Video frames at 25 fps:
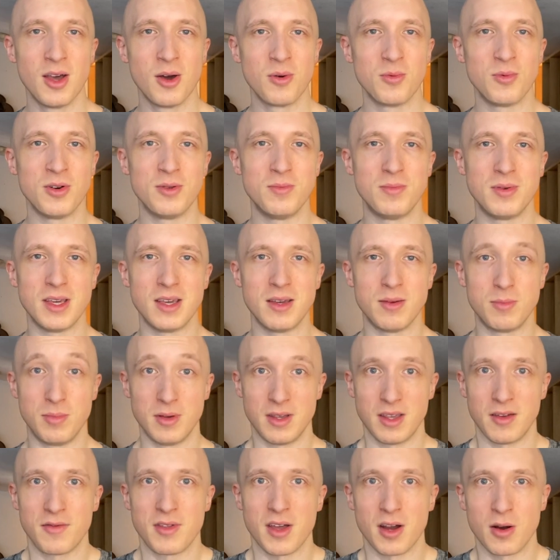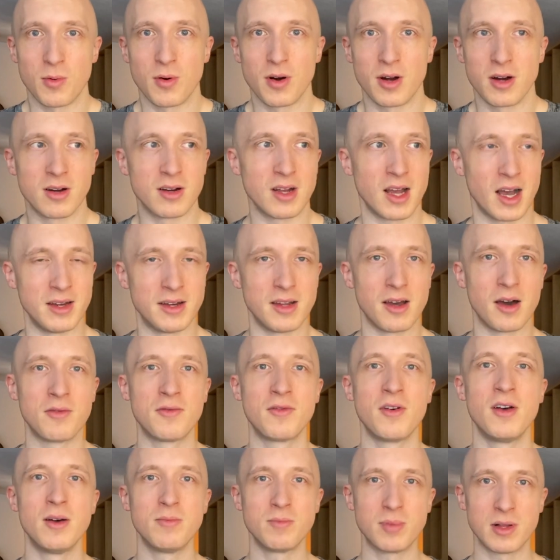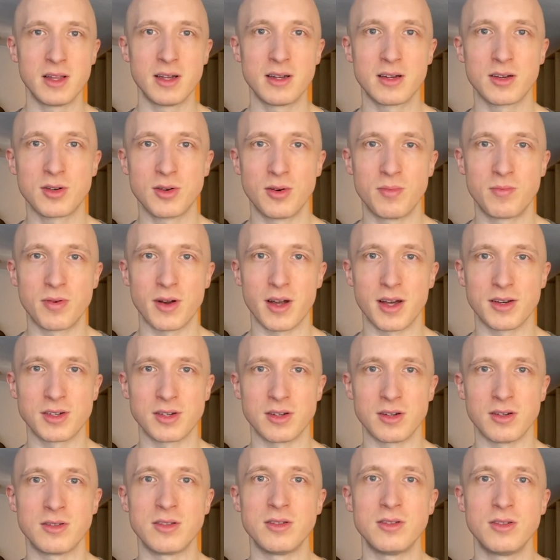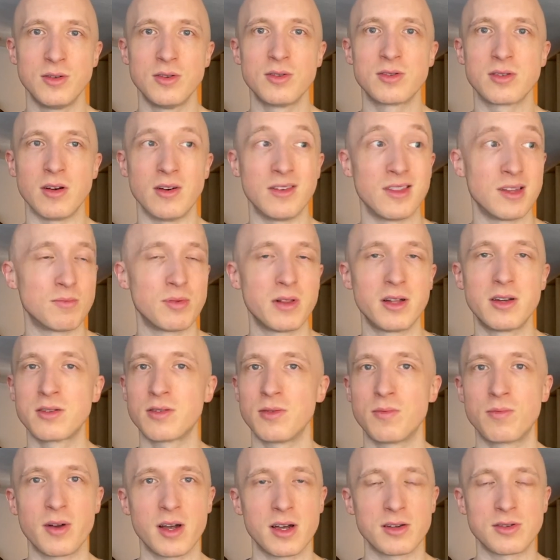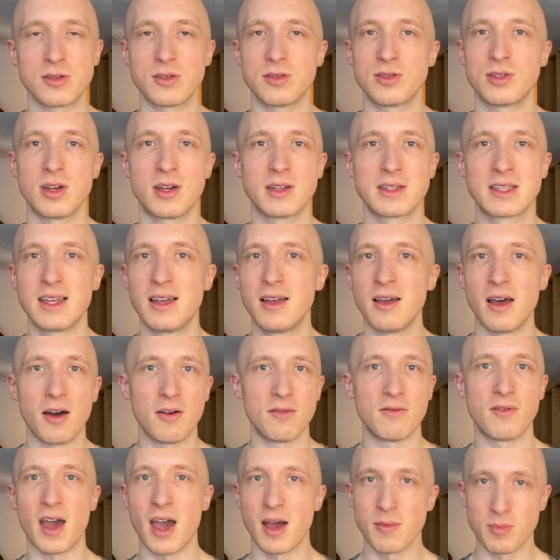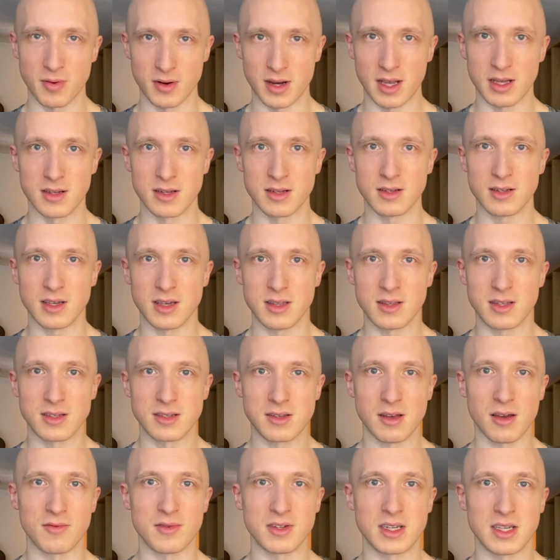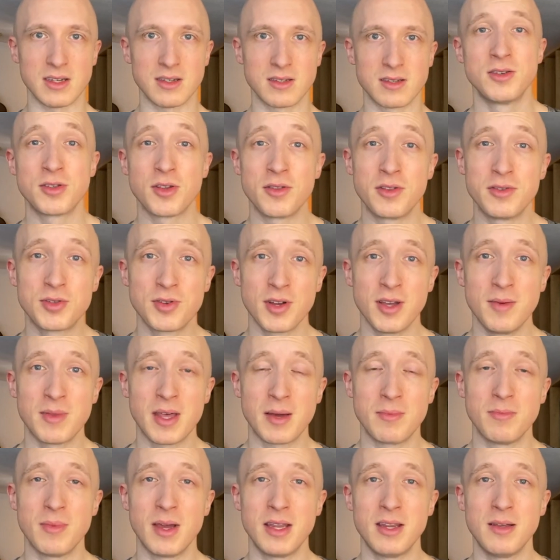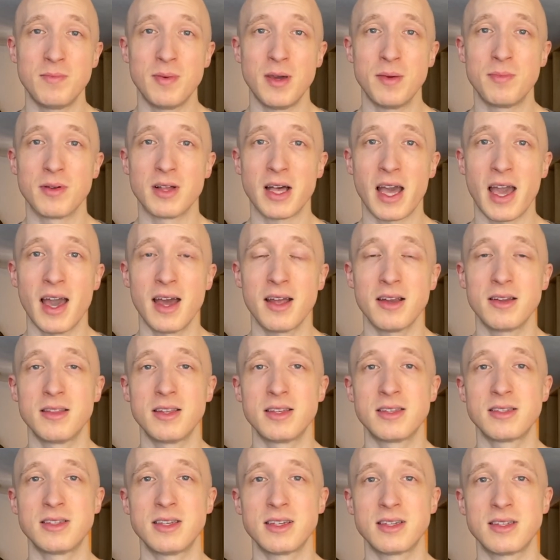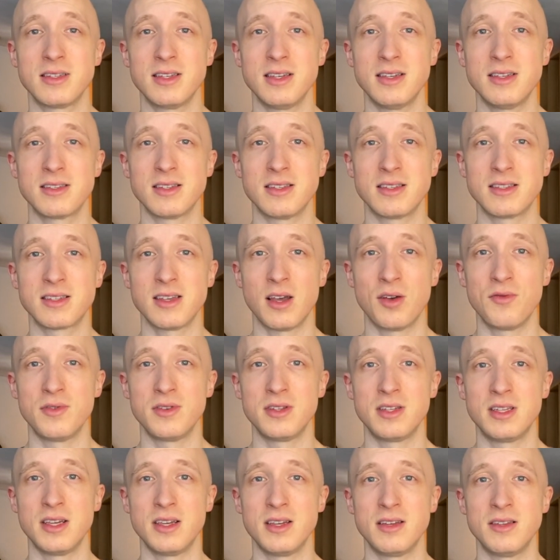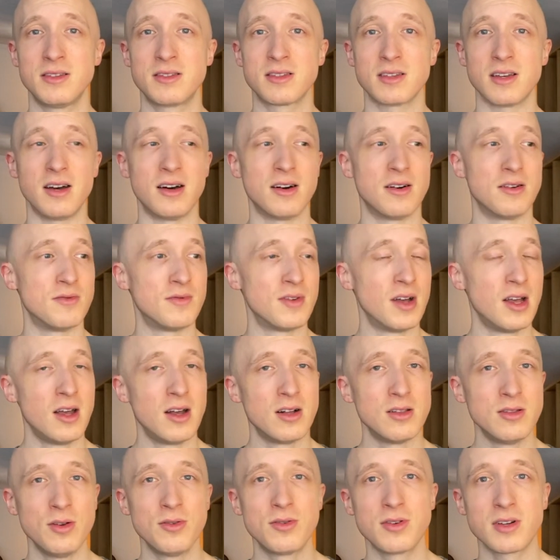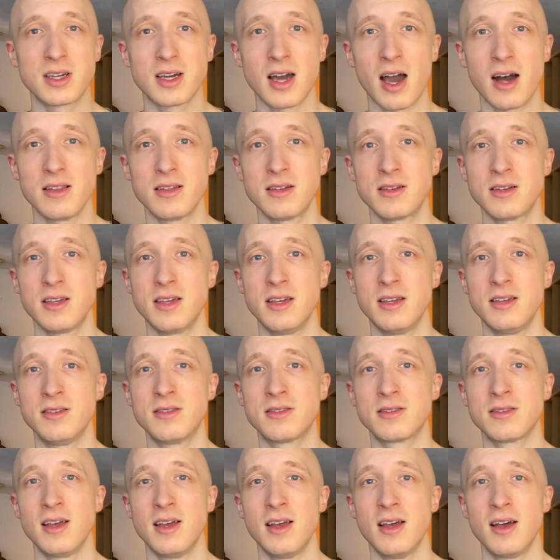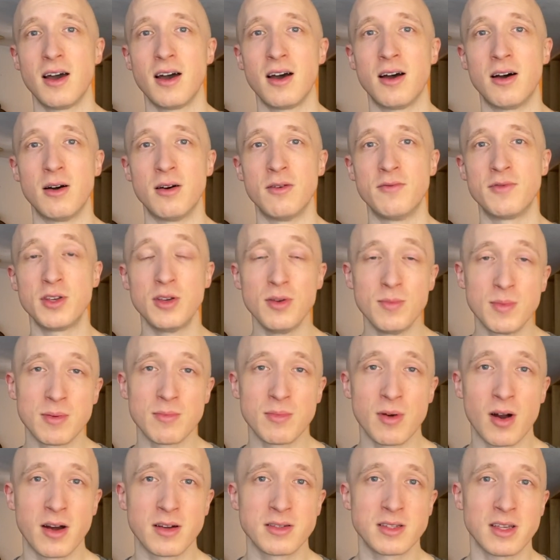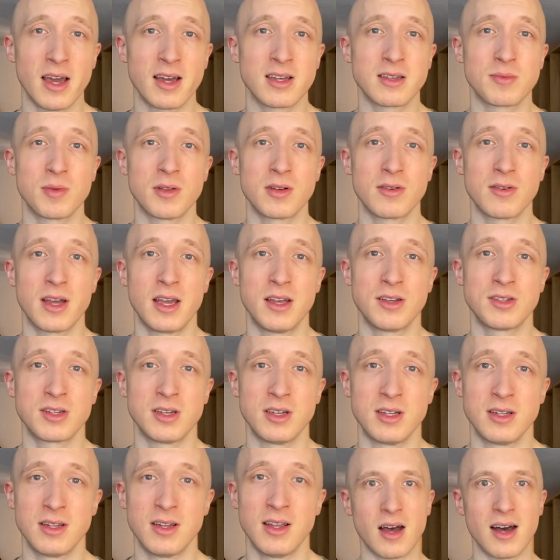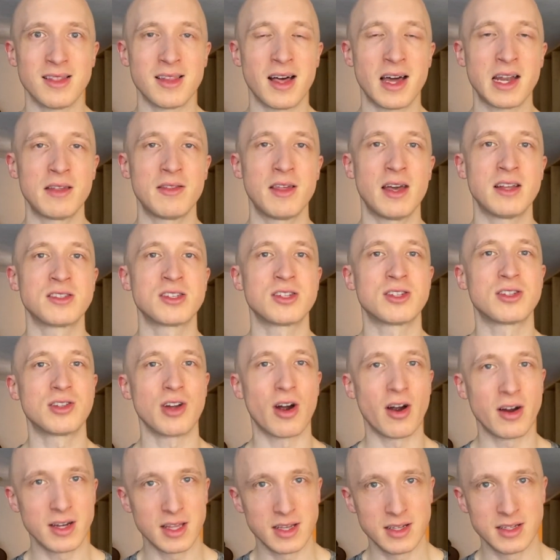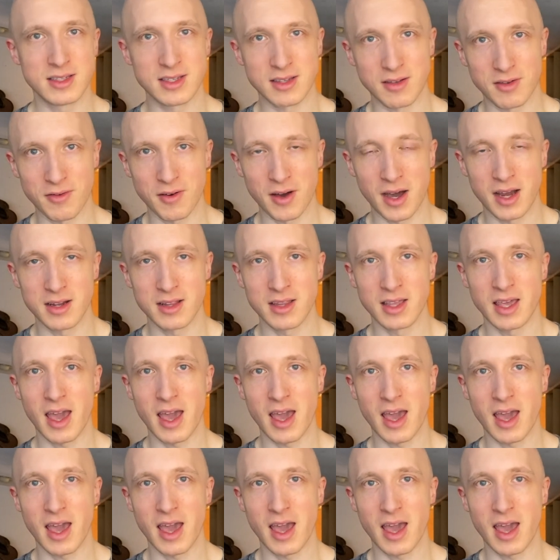would be if there were enough political pressure to do so, and the political pressure just evaporated in the 70s. So the dream that many people had in the 60s and 70s of lunar colonies, of human Mars exploration, a lot of that's starting to finally